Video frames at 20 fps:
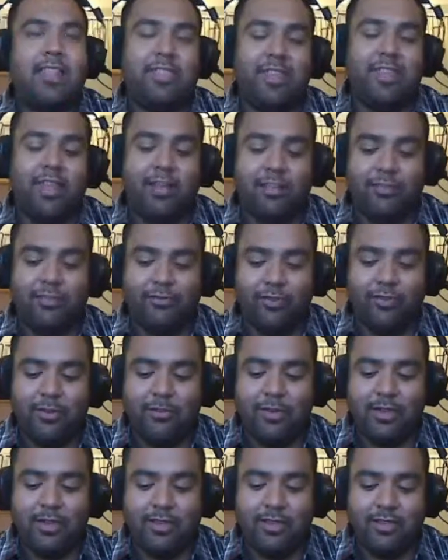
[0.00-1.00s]
else from
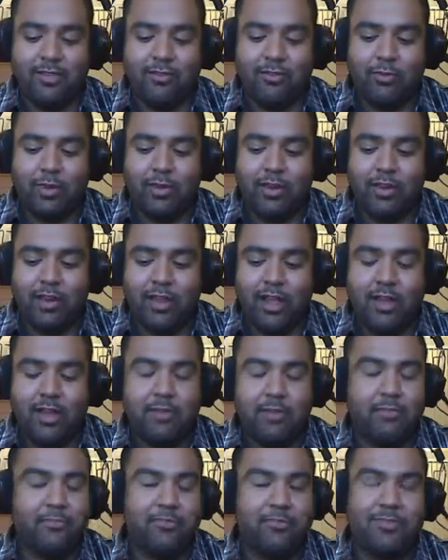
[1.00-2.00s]
Square
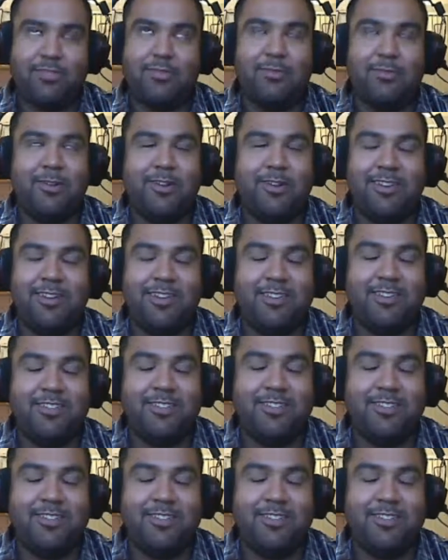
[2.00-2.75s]
Enix?